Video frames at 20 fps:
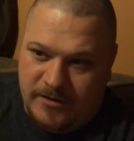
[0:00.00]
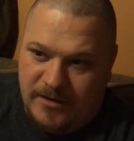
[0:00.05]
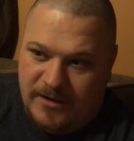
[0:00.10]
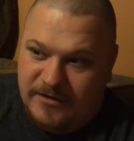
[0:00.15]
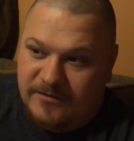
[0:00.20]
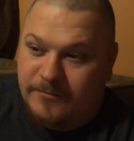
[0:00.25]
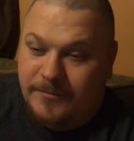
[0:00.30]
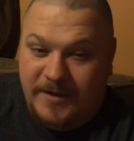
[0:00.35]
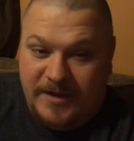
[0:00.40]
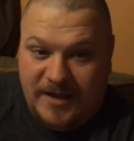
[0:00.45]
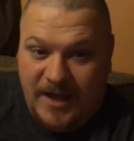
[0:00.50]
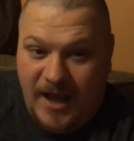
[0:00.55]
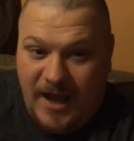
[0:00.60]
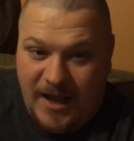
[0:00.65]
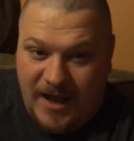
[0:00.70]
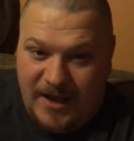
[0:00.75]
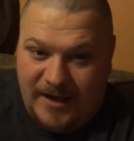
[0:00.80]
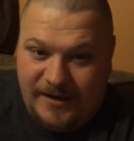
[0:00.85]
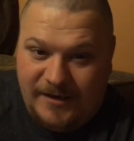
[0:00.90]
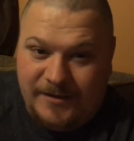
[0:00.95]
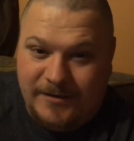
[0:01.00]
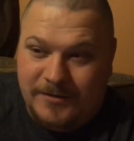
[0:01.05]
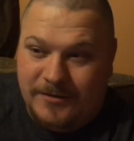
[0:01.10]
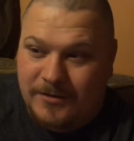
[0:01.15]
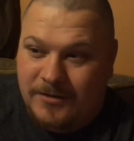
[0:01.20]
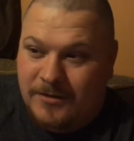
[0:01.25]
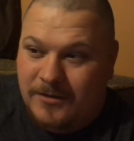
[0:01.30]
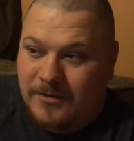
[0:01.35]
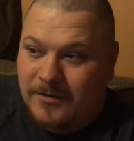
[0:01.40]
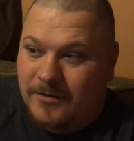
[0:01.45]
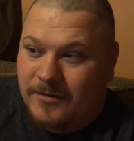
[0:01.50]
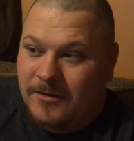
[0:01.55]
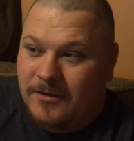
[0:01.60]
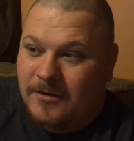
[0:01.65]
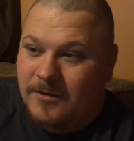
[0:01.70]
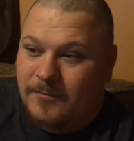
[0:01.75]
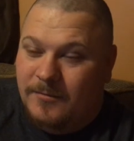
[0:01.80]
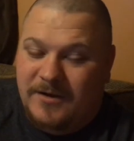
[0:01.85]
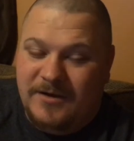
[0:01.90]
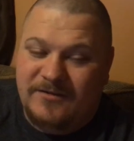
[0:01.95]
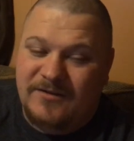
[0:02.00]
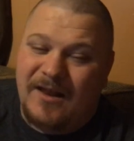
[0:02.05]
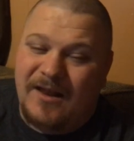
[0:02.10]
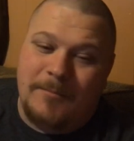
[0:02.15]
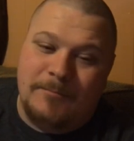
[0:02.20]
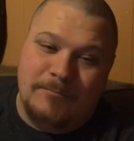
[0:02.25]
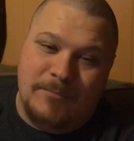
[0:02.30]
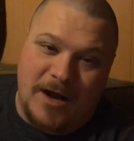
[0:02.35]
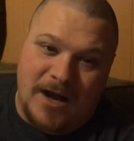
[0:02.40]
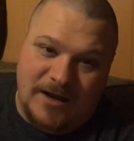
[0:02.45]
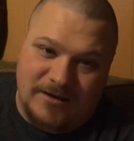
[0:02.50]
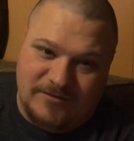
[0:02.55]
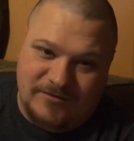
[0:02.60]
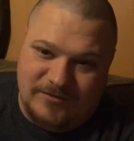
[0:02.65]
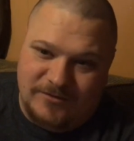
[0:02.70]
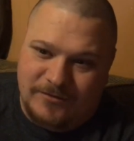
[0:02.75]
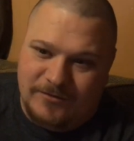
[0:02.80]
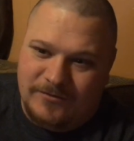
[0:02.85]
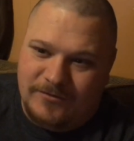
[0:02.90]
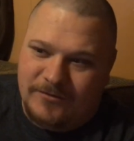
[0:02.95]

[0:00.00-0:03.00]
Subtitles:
He's a big guy, but he's not a monster.